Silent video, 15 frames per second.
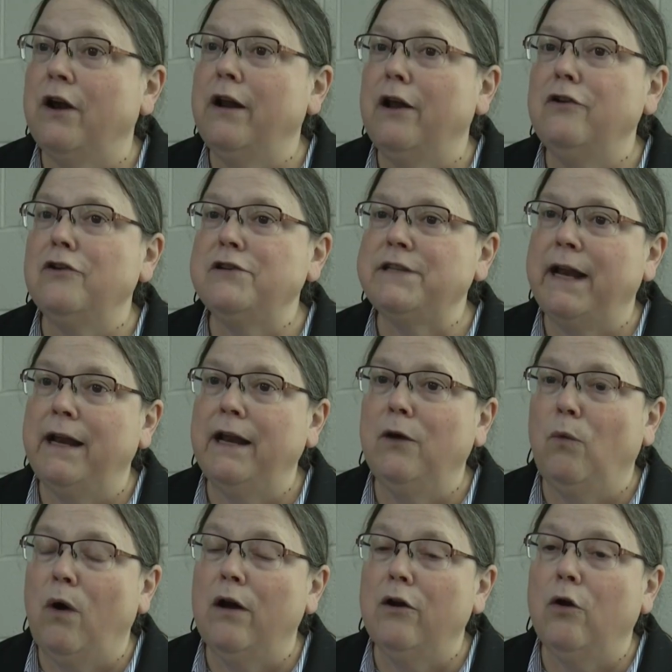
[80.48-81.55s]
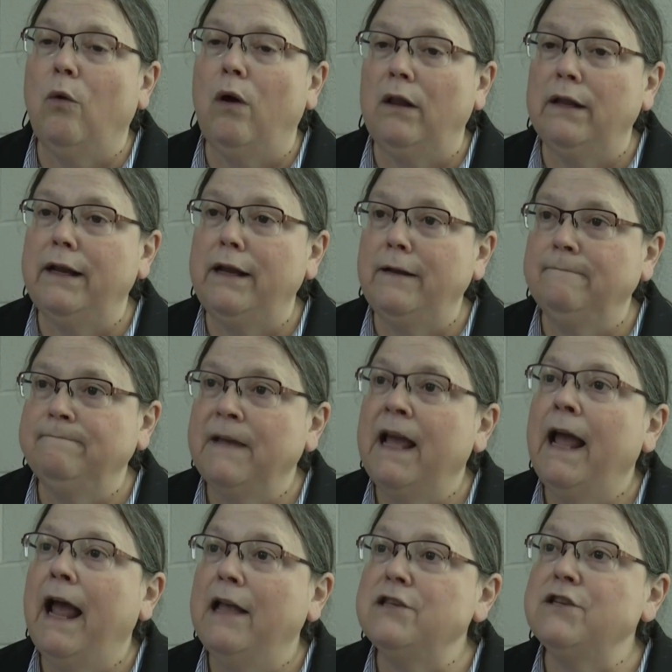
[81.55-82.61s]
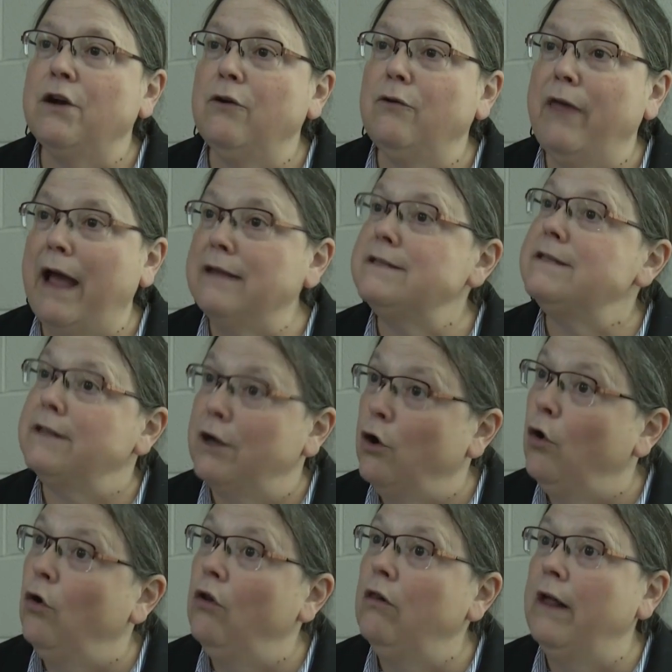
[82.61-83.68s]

on understanding water quality, and so that's the goal.